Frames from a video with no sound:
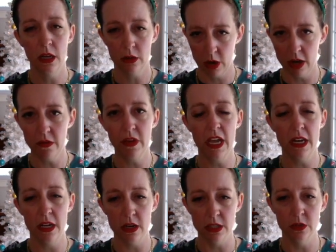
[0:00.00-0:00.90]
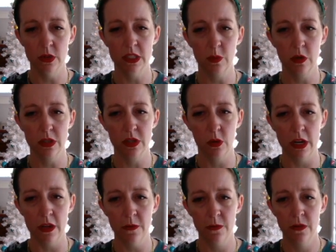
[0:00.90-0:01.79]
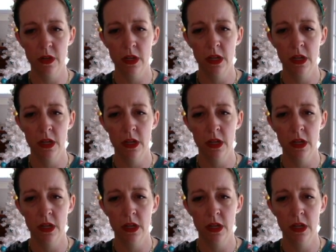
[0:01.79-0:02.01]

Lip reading: Crown of Candy also explores grief.